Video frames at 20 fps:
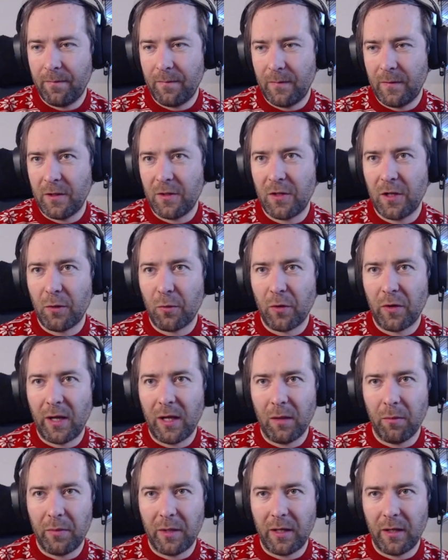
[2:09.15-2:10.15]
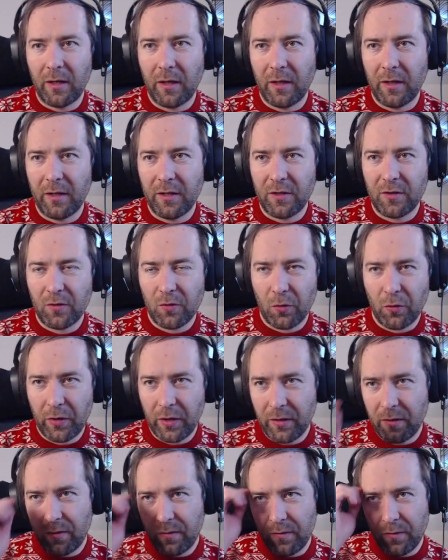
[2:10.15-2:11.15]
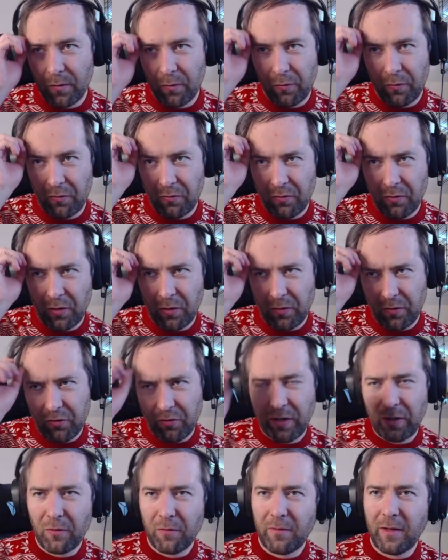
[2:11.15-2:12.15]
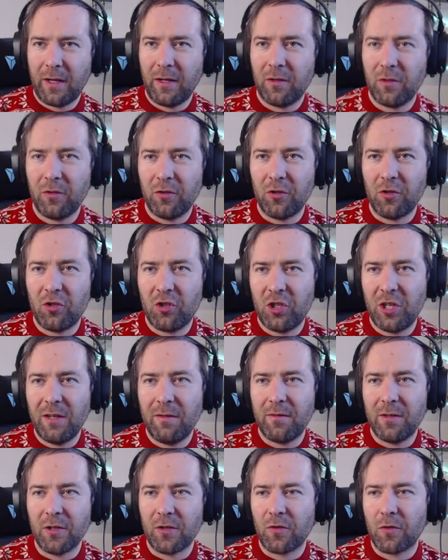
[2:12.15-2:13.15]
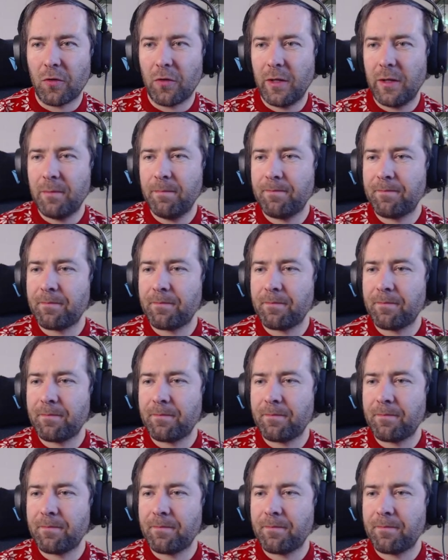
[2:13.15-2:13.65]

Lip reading: This year we're helping a historian, or we're trying to find the chief historian.